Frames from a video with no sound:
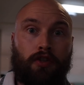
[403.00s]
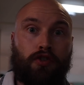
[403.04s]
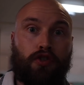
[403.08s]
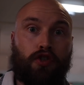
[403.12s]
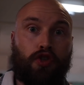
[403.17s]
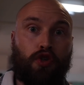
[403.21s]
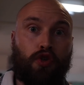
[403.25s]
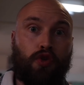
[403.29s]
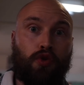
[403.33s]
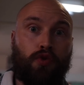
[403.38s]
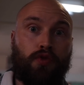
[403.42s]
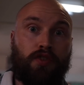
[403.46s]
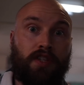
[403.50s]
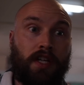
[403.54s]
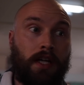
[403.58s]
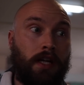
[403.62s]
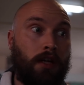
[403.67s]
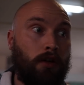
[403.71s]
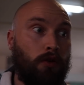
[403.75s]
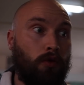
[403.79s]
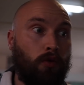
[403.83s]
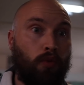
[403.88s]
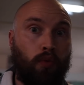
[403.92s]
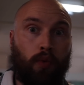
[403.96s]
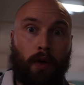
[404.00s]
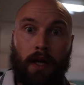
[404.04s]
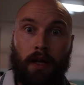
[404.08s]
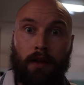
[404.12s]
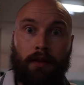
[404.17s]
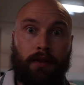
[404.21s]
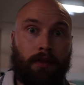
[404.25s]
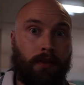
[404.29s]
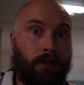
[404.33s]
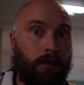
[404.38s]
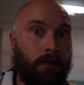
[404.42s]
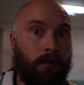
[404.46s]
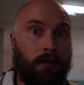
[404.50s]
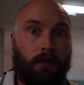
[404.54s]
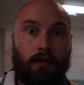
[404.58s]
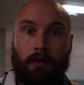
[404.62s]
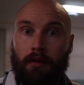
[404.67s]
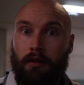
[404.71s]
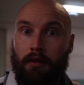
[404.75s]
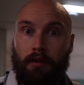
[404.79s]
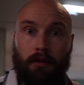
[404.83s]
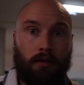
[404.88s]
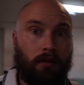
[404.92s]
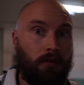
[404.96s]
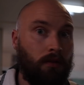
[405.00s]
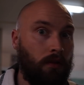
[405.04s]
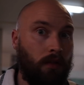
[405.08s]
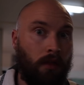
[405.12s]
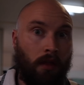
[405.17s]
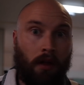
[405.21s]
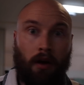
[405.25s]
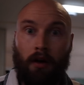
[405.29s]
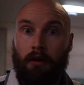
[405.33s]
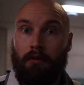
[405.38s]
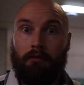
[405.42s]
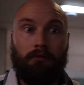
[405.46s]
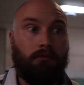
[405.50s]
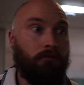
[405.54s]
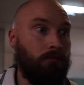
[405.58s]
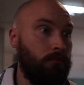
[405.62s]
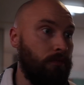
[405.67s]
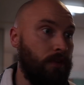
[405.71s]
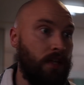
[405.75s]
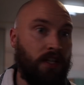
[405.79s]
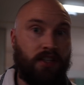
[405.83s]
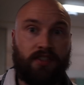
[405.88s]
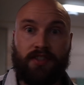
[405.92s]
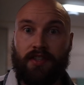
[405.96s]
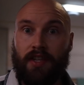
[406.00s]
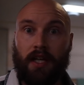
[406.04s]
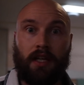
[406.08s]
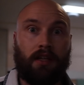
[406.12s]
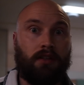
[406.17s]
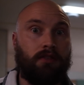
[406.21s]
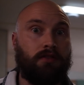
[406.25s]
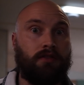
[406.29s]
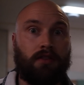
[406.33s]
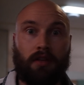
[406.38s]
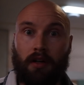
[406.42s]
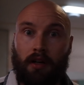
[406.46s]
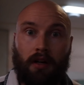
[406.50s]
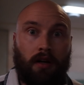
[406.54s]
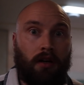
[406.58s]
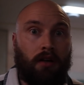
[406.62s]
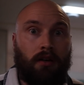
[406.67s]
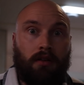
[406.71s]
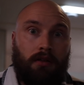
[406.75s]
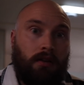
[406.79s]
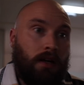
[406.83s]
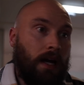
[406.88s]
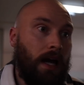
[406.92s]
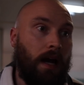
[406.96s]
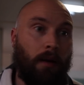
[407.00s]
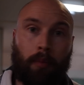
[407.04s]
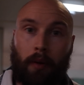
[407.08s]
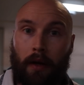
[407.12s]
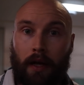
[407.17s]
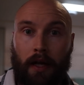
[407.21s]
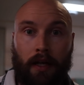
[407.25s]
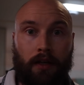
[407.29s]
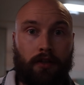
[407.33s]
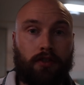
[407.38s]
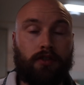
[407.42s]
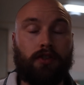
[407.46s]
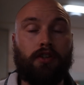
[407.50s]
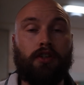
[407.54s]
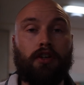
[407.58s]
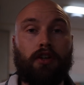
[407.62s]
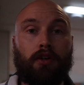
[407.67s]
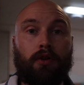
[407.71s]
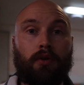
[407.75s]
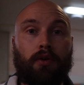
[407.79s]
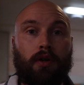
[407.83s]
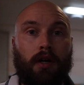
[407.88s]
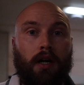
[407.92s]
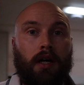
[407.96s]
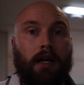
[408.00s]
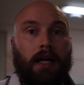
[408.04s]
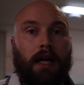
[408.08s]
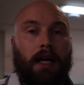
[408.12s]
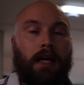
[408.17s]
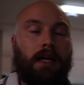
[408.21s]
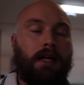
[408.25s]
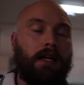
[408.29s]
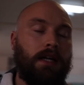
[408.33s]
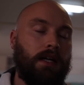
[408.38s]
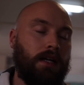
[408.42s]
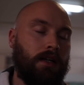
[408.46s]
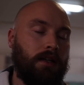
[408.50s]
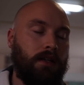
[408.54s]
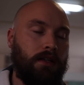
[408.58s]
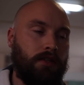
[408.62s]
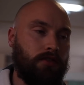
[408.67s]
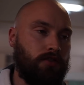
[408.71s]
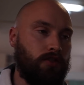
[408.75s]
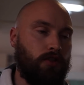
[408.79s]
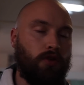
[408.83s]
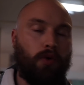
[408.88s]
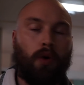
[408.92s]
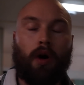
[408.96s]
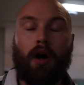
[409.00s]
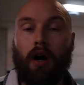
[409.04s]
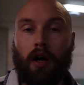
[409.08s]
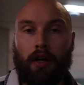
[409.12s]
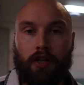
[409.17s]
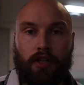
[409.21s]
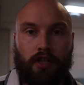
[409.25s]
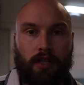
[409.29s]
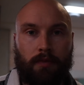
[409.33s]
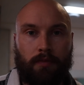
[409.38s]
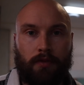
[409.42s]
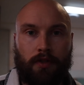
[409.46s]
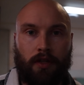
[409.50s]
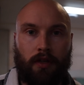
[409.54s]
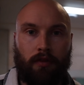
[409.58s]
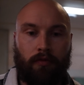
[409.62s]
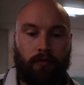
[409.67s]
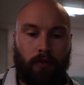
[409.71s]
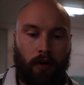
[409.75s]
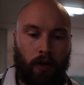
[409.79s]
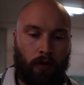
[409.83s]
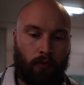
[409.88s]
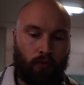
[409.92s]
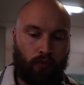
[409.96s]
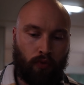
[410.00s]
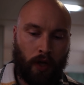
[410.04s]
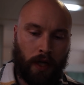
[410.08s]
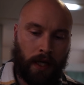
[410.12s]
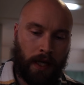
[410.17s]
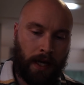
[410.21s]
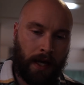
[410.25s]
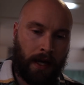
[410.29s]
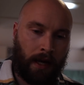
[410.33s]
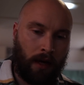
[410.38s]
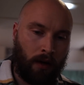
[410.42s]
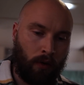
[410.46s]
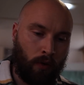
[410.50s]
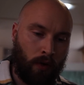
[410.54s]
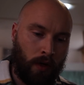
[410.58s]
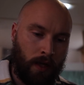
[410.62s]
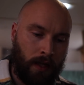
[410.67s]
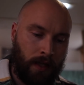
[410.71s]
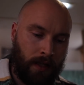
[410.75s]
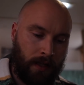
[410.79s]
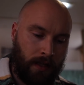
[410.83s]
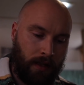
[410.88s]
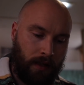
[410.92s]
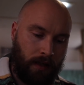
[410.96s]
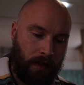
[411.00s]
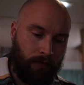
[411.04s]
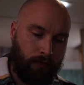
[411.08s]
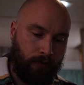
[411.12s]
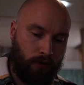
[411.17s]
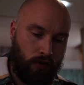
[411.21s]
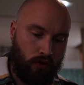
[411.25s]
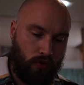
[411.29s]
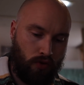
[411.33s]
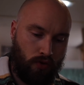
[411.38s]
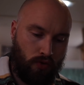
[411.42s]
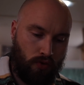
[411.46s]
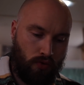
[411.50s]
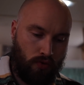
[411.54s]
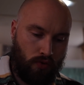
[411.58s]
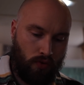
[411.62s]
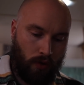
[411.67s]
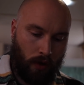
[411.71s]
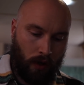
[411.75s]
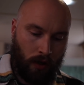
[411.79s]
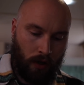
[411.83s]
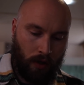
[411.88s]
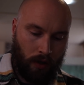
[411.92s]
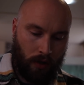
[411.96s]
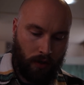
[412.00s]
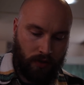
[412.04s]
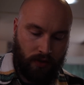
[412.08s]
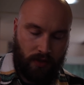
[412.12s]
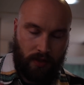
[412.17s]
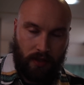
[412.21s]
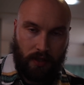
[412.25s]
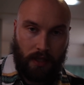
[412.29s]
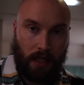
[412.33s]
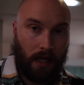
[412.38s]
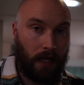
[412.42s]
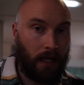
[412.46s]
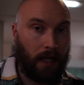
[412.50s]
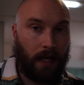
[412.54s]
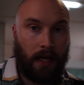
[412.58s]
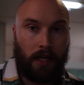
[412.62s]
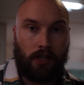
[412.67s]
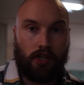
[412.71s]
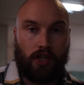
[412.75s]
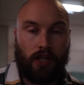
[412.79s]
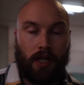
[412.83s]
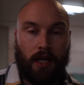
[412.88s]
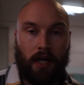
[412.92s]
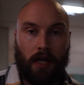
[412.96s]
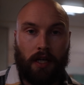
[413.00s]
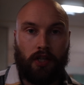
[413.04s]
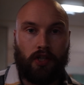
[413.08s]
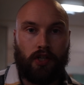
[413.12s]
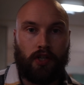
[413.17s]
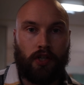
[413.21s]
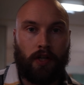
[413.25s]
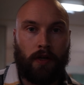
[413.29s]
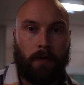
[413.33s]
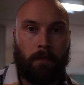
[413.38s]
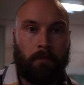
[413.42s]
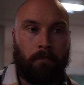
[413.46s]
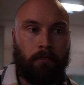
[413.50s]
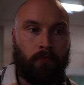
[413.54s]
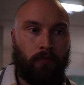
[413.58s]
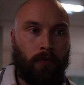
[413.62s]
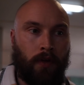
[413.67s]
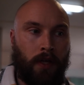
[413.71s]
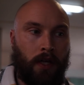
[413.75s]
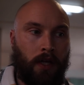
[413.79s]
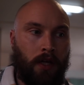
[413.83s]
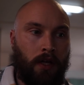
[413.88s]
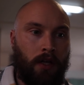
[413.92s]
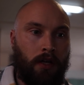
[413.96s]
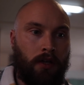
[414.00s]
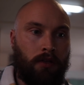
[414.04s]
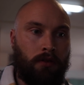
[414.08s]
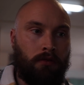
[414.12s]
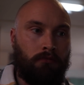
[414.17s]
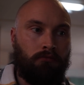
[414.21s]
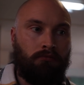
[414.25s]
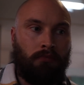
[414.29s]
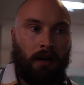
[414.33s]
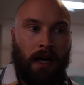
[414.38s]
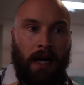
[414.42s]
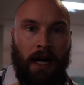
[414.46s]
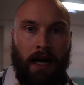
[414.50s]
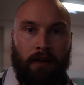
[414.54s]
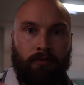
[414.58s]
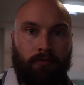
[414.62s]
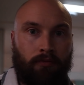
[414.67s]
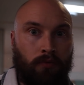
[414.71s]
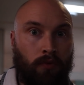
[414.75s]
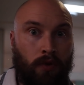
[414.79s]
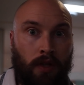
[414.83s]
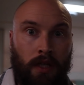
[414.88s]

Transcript: to deal with these things that are happening to you, okay? These new hardships that you find. Right now, if you are still in education, haven't